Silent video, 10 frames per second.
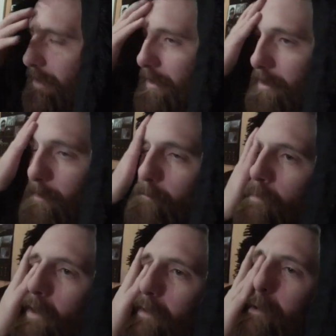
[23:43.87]
You know,
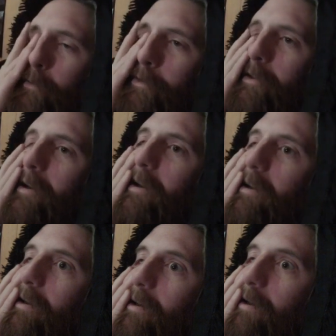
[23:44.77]
it's almost like
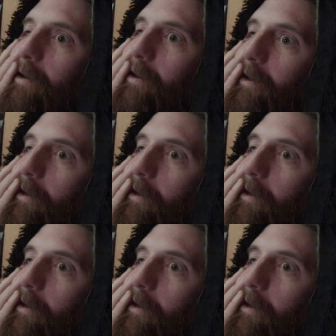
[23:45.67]
uh,